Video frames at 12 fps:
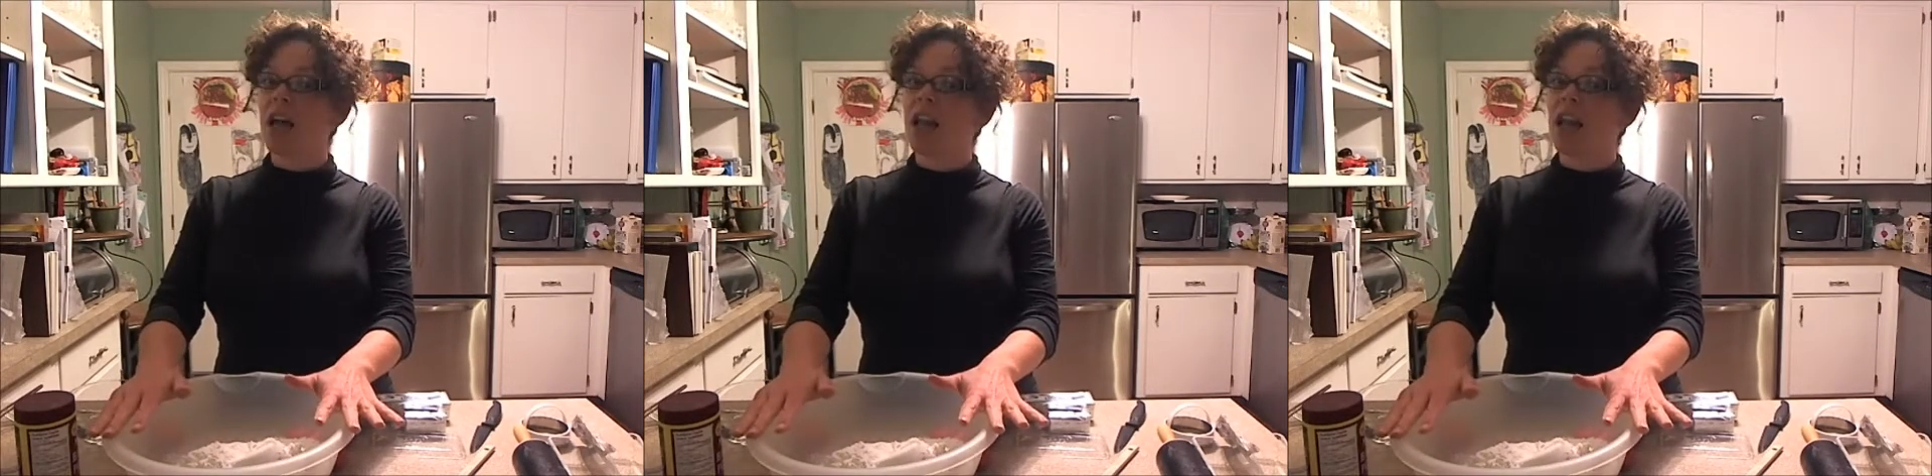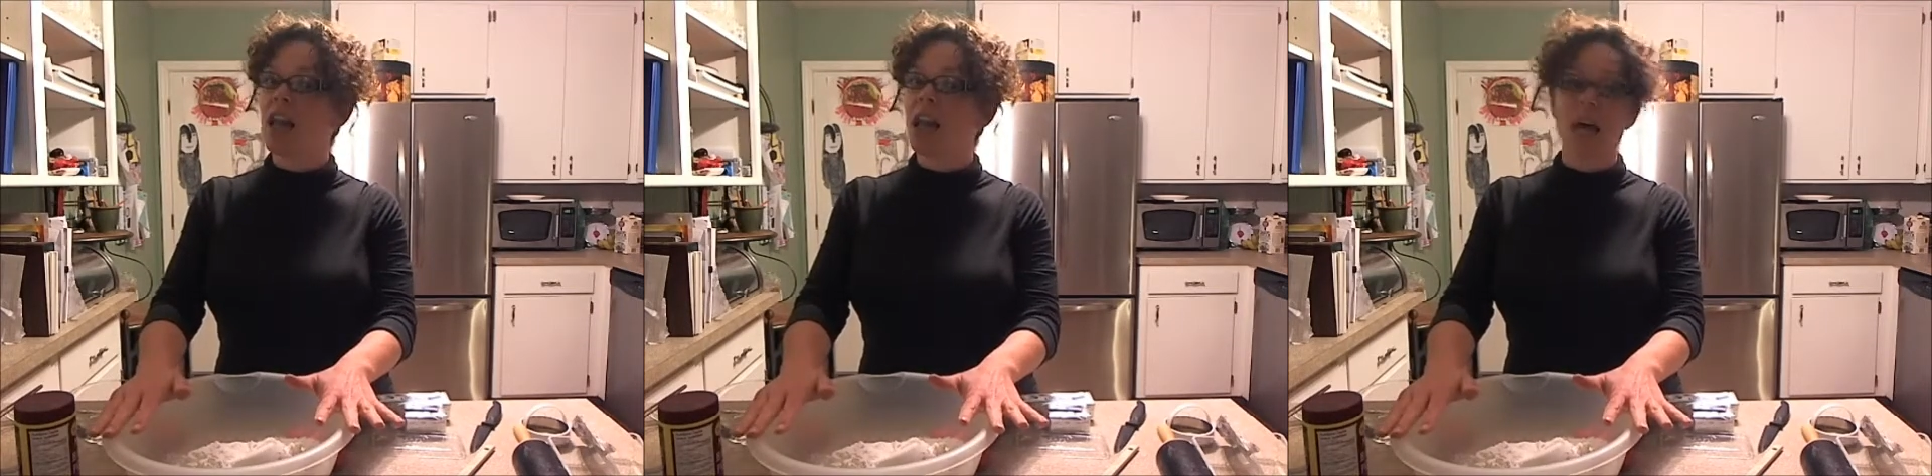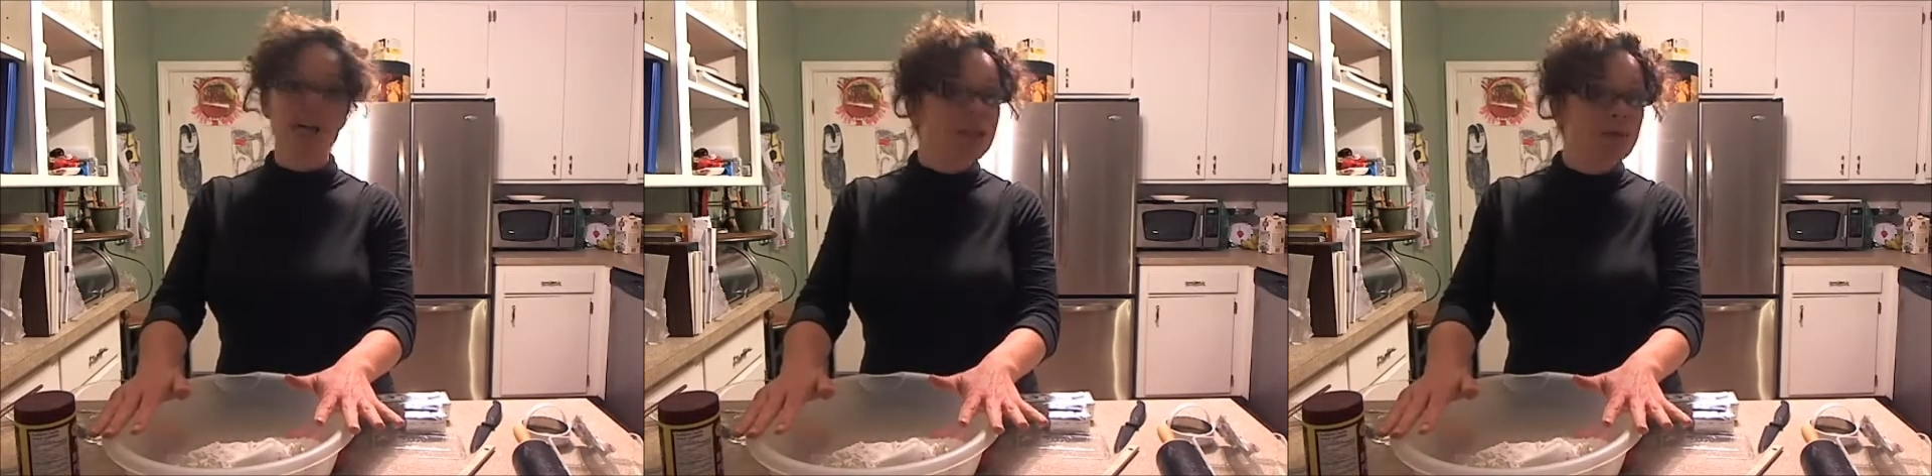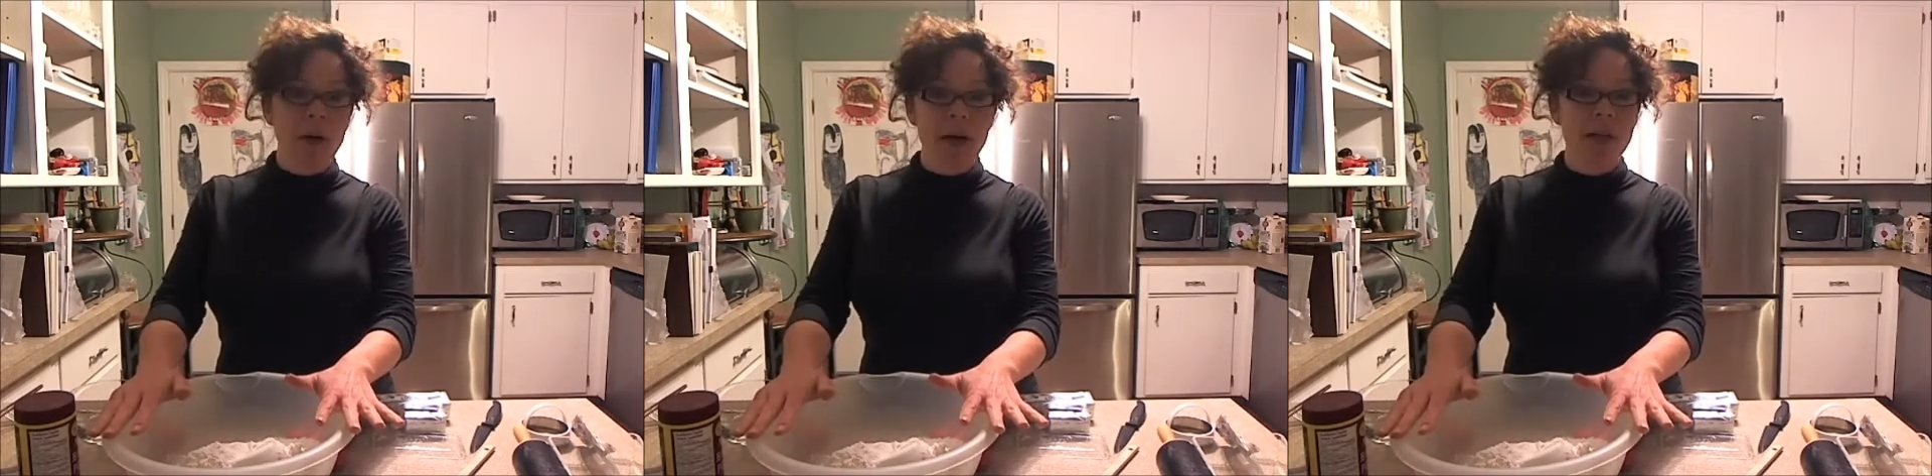lots of
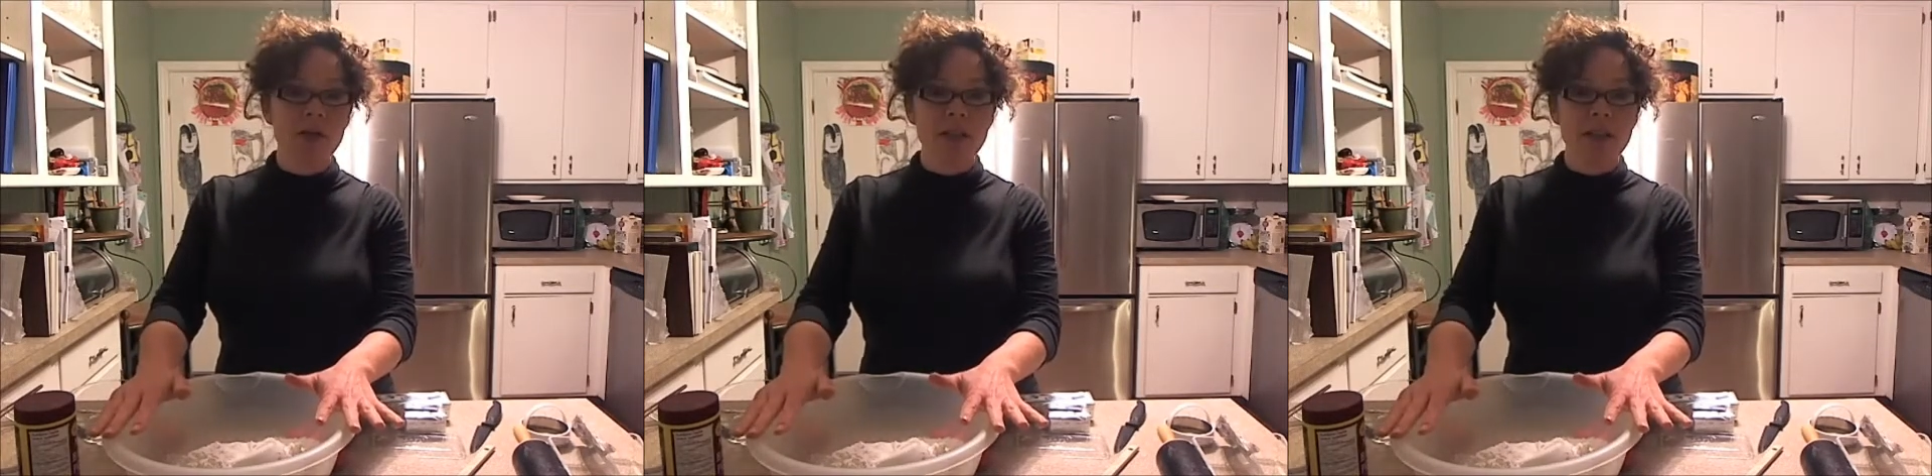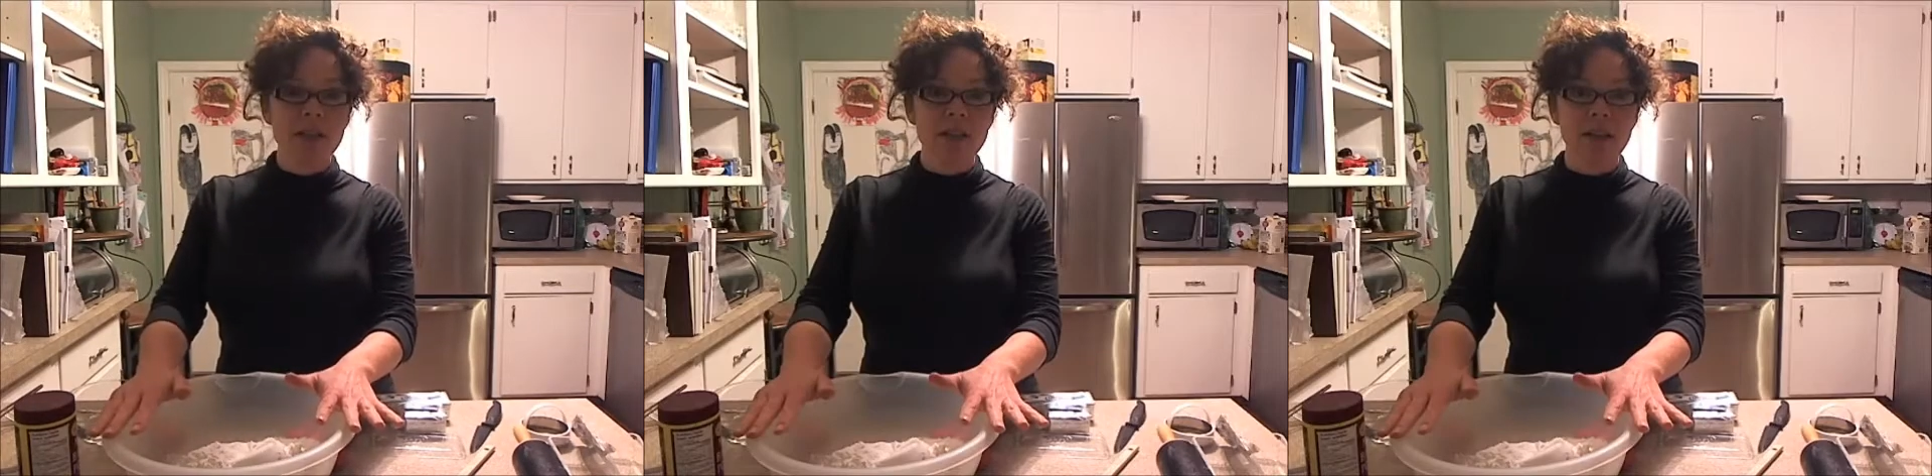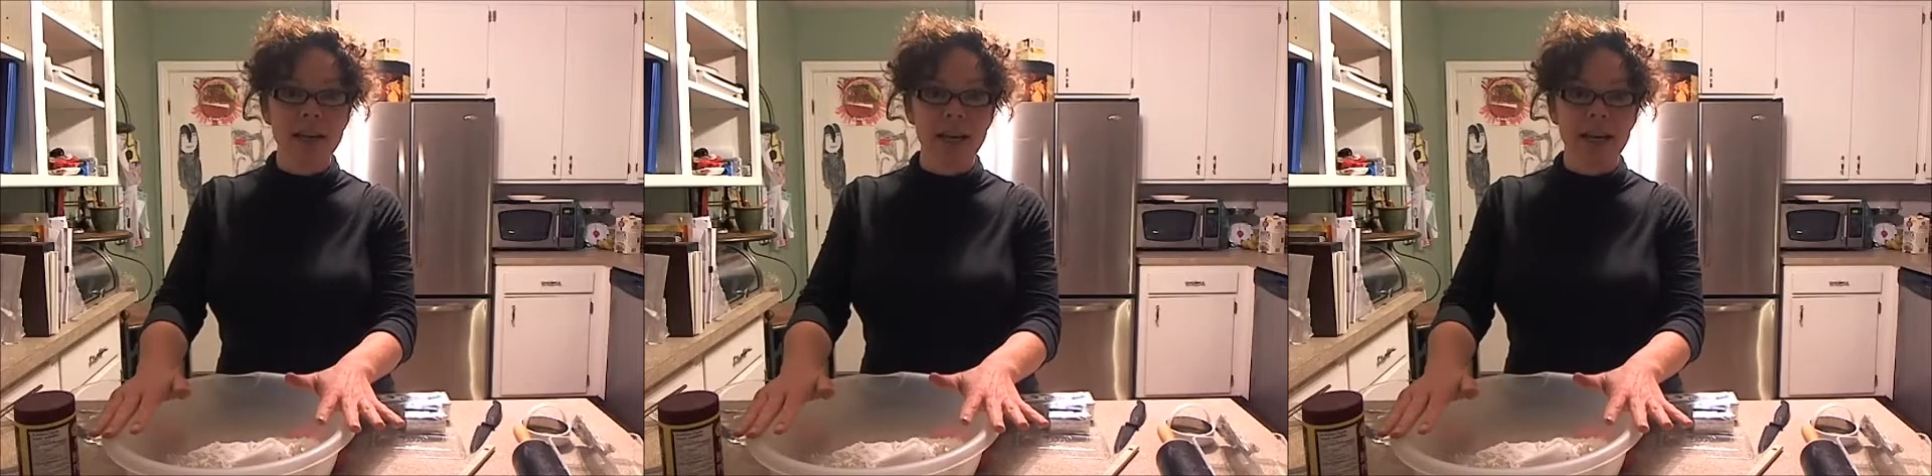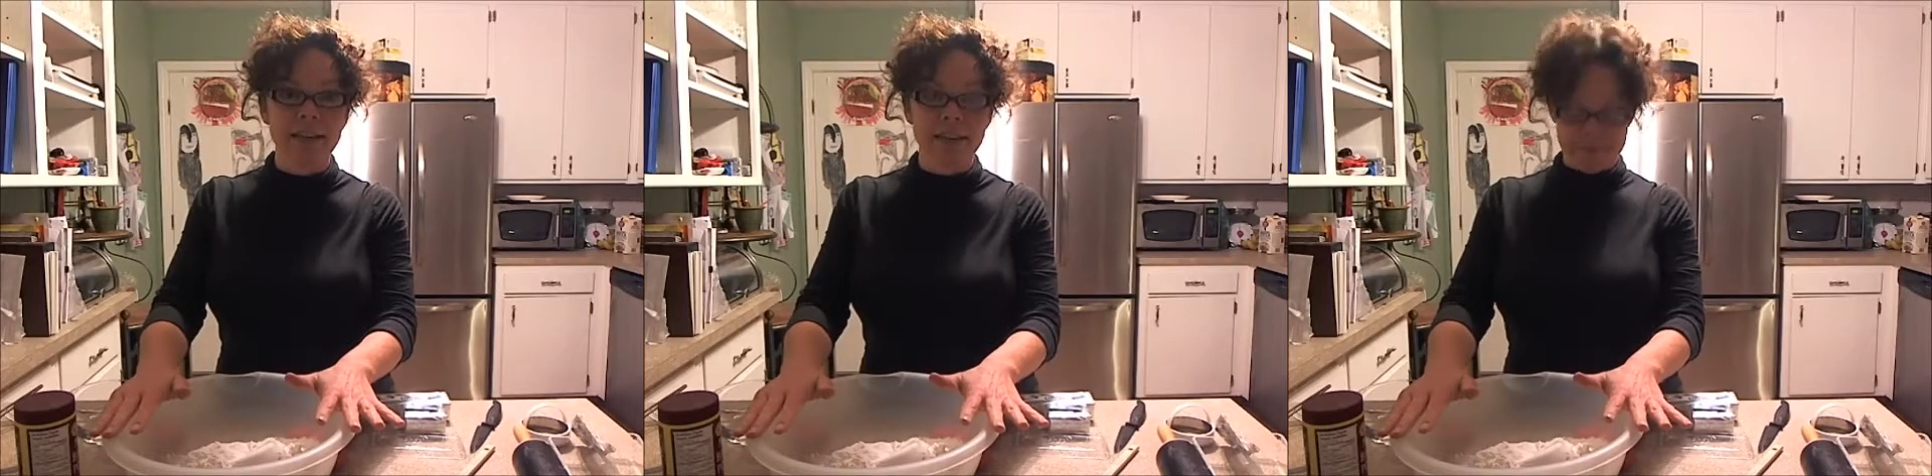pie crust on
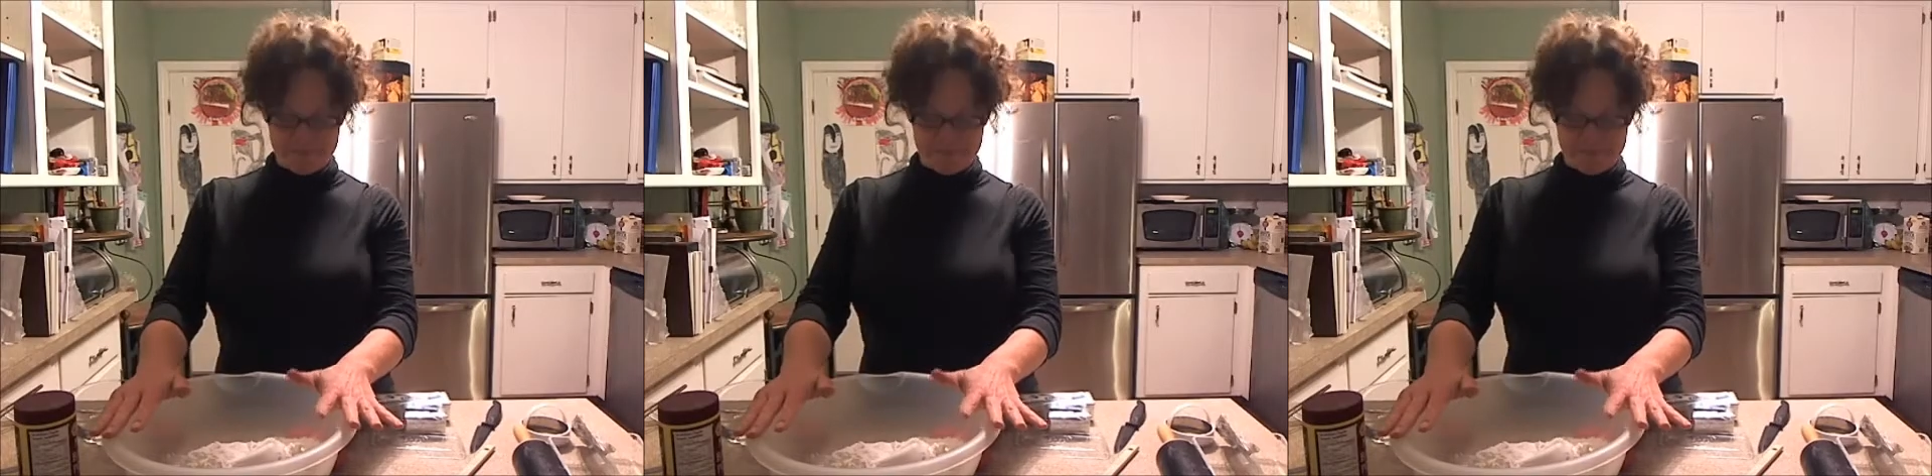hand.